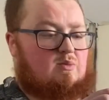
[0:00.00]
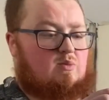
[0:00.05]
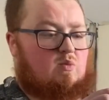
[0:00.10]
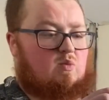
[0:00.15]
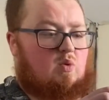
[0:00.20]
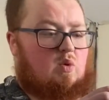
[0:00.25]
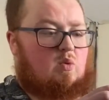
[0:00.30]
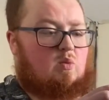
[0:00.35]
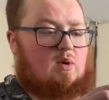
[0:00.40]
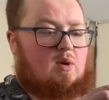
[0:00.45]

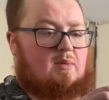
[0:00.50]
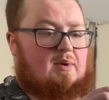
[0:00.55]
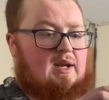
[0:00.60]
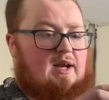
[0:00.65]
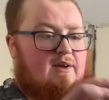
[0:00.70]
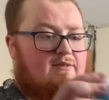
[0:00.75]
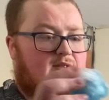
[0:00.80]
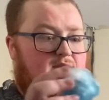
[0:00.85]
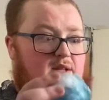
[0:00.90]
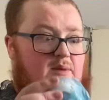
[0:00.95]
what will be
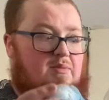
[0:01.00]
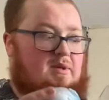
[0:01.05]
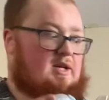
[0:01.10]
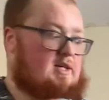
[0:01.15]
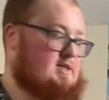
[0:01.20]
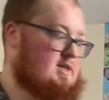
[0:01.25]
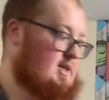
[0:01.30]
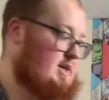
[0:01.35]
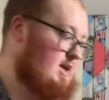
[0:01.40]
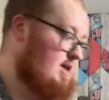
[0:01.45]
left of the
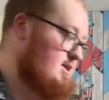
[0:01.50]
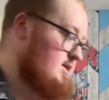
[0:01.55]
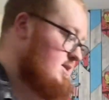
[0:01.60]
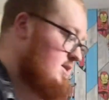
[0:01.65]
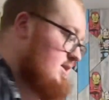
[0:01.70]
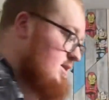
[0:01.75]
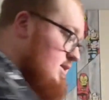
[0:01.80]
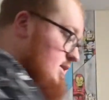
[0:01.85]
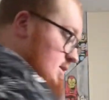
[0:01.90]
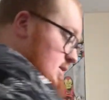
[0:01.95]
plastic insert